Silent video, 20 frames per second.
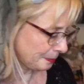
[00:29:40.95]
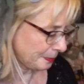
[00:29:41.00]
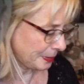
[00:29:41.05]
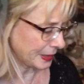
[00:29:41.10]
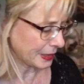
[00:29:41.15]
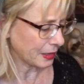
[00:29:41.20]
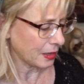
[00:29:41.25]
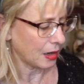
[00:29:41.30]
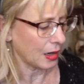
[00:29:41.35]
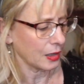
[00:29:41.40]

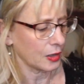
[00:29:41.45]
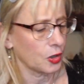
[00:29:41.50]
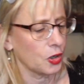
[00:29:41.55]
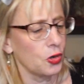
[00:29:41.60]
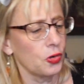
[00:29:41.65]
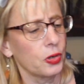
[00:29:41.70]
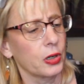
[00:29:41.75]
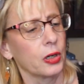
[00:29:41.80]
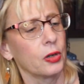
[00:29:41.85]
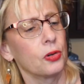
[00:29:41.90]
Pink Hot
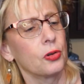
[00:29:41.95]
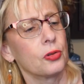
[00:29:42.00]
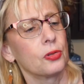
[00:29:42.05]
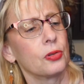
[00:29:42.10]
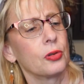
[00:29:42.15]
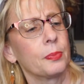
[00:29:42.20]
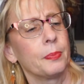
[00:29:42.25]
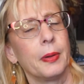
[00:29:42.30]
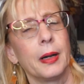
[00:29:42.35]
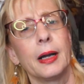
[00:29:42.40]
Cocoa
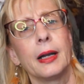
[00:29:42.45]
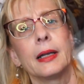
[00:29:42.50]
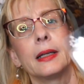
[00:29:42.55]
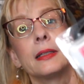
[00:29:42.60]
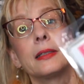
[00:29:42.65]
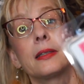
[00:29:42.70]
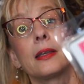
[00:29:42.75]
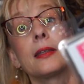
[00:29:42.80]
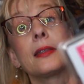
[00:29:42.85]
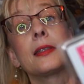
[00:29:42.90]
by
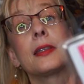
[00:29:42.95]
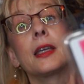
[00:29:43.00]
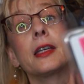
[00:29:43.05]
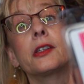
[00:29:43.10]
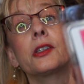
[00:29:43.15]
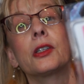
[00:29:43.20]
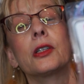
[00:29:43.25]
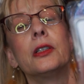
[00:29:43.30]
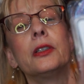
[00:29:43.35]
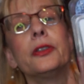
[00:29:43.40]

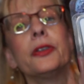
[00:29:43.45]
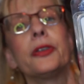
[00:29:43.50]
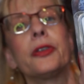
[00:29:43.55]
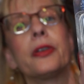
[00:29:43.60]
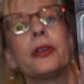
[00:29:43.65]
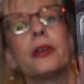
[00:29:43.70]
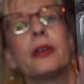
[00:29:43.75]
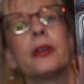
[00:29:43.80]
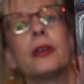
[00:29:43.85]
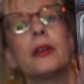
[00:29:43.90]
Scentsationals.
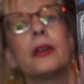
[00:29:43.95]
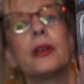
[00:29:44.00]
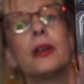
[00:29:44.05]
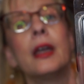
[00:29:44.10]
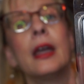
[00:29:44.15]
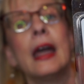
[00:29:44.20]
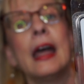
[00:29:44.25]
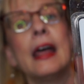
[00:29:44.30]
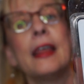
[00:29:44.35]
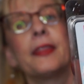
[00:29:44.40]

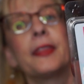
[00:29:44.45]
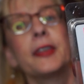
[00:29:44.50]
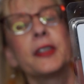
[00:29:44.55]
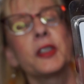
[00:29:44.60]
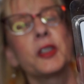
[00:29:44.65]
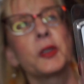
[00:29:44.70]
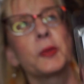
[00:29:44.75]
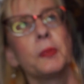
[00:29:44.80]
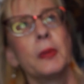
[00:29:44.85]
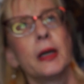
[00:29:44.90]

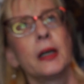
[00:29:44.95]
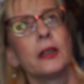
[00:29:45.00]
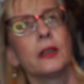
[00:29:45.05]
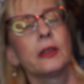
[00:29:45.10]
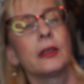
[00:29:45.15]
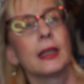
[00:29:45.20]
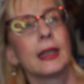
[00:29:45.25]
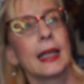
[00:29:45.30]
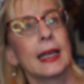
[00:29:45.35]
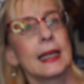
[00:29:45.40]
This
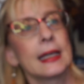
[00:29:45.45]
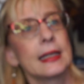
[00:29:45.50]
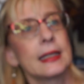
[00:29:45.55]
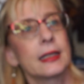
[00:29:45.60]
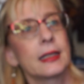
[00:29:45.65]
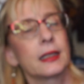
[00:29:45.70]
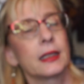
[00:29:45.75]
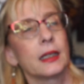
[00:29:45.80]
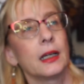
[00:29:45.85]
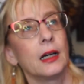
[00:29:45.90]
smelled
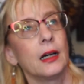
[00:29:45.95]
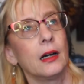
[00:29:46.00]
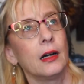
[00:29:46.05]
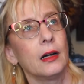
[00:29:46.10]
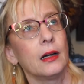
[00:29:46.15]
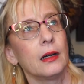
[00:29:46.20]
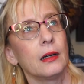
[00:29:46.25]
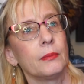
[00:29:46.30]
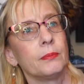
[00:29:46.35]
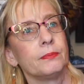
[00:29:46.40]
like
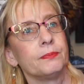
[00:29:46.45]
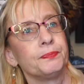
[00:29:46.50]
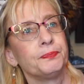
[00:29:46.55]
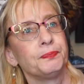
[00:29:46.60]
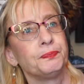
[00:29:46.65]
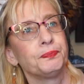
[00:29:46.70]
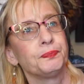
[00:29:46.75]
um,